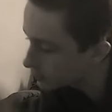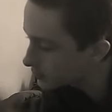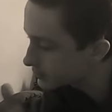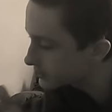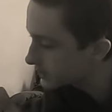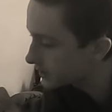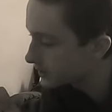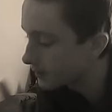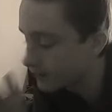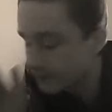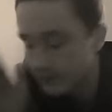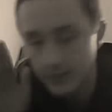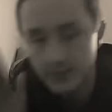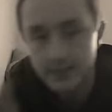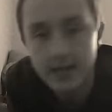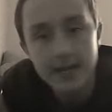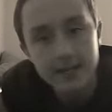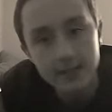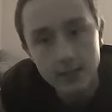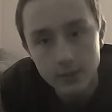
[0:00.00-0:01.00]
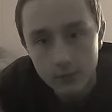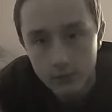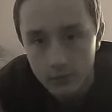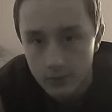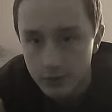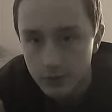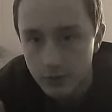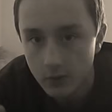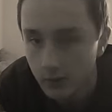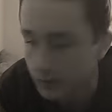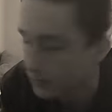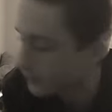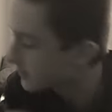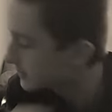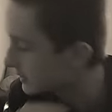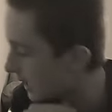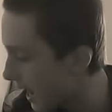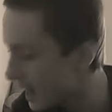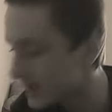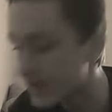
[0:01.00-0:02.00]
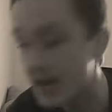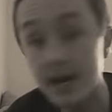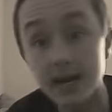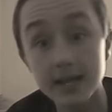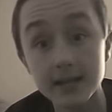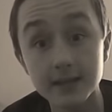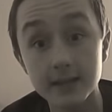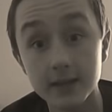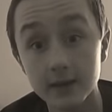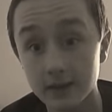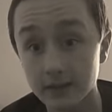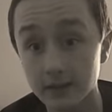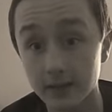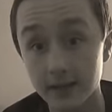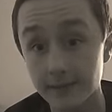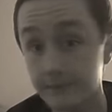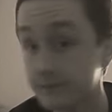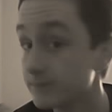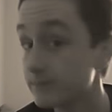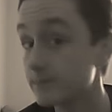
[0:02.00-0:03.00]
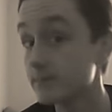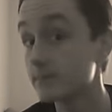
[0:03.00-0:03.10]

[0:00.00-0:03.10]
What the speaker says: person of the day to do the solo. Because I got in there at like